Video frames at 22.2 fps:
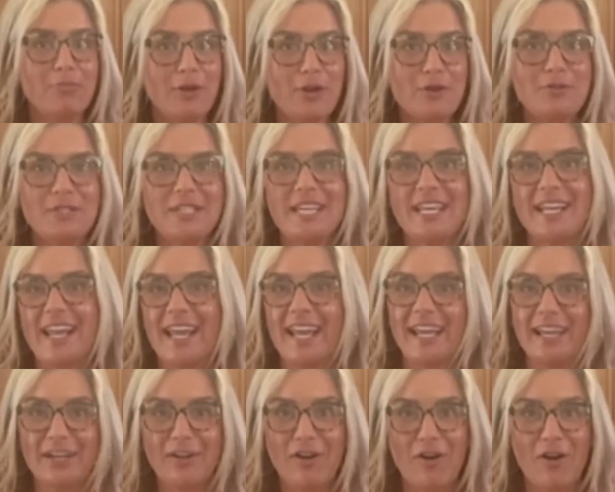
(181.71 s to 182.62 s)
protein,
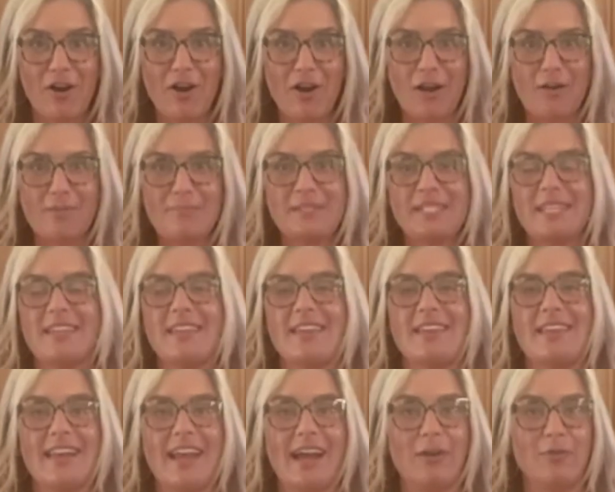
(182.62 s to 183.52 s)
and carbs
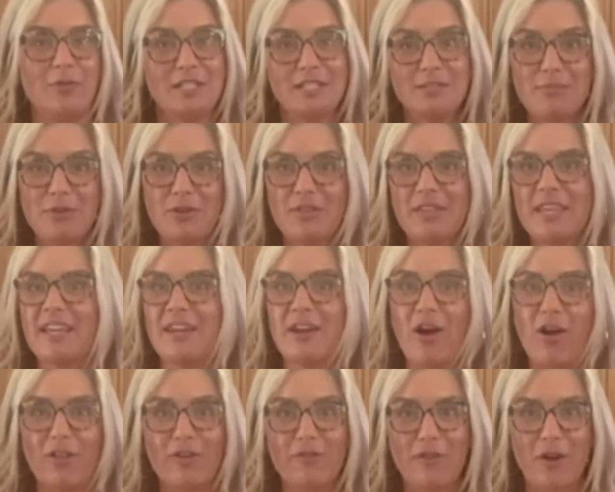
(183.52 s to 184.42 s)
in our smoothie and
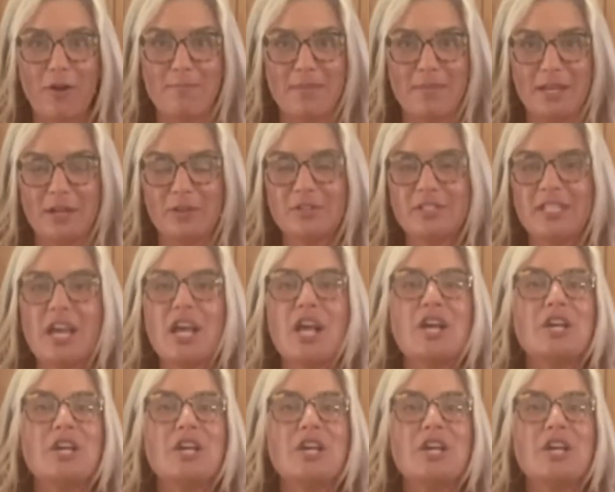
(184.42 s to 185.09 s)
all of our meals.